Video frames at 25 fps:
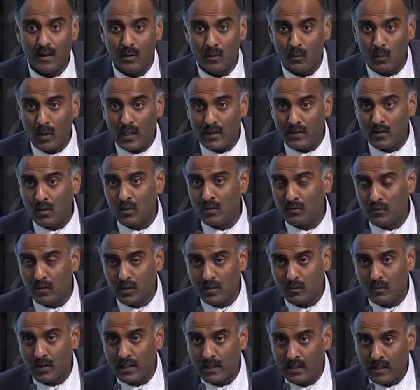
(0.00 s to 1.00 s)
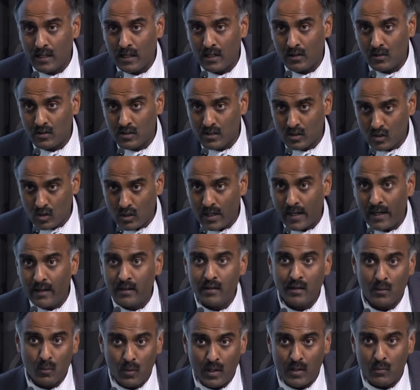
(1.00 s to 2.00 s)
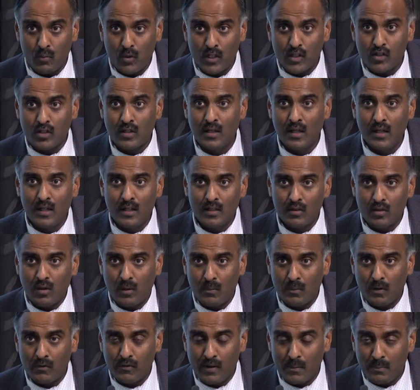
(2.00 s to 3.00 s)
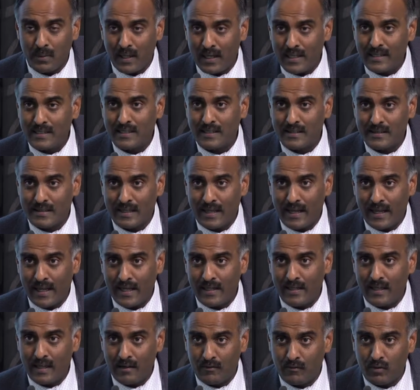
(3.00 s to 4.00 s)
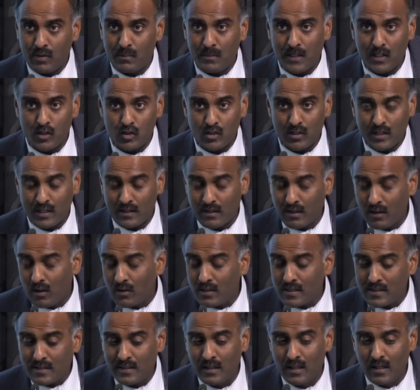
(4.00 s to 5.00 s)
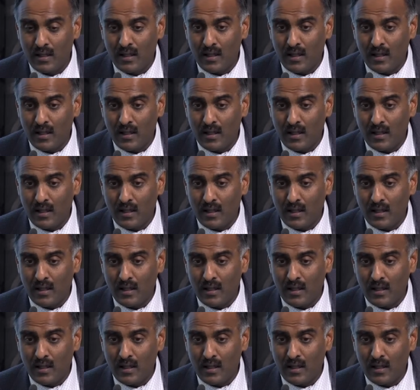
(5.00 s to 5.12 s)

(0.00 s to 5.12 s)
well known for the Virchow's triad, in which thrombophlebitis and inflammation in clots